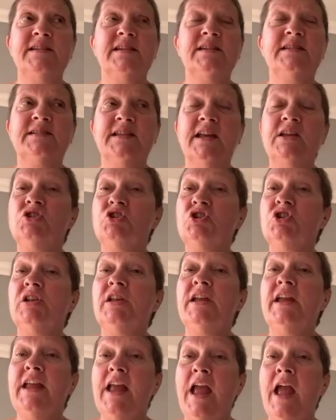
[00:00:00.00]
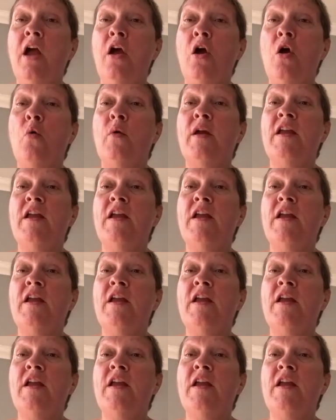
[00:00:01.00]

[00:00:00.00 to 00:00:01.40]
essentially how